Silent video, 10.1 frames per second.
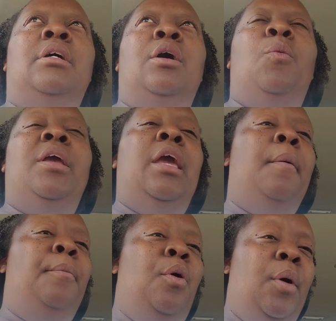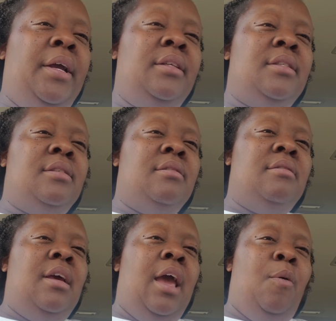We get points
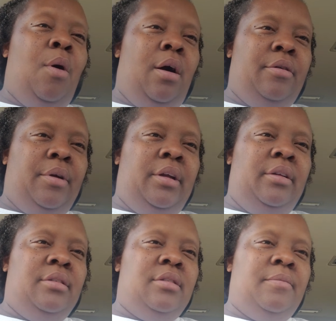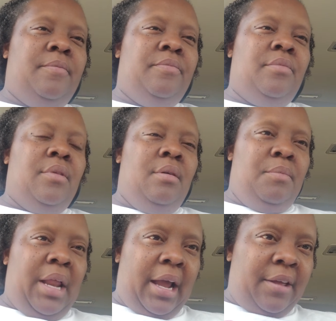at Walgreens,
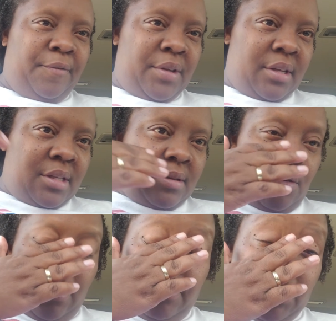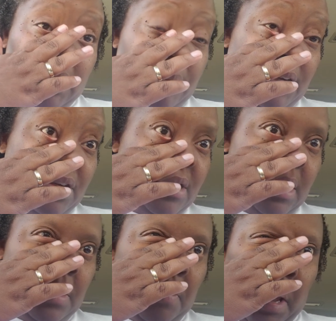but I can fit this. Oh, I'm trying to make sure
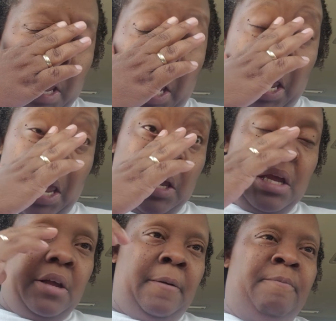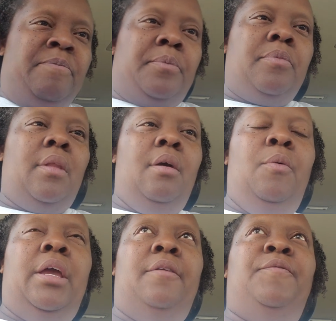nothing in my eye.
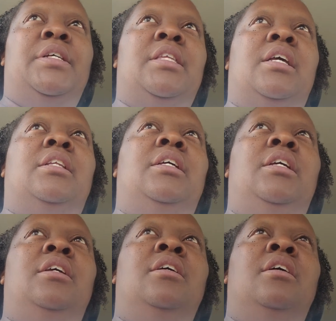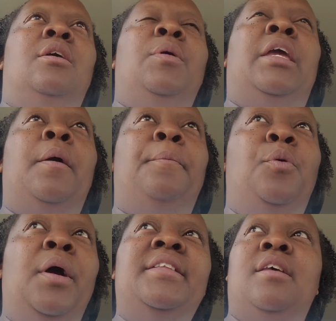We get
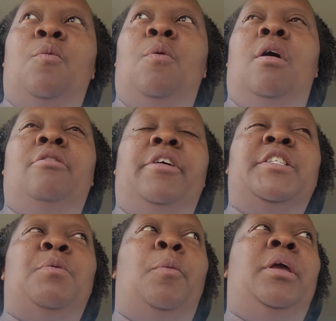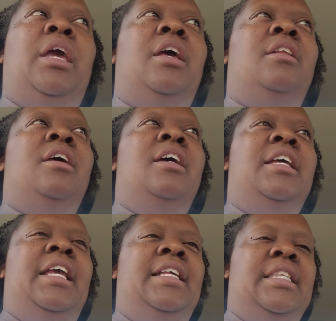points at Walgreens, but we get
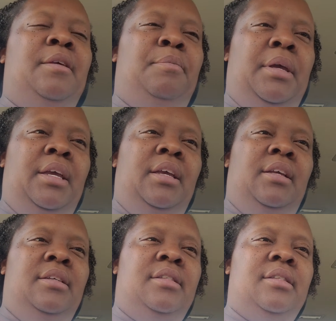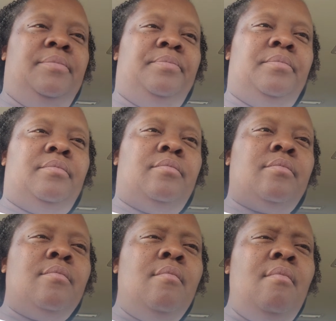ECBs
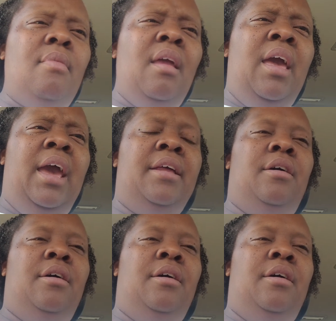at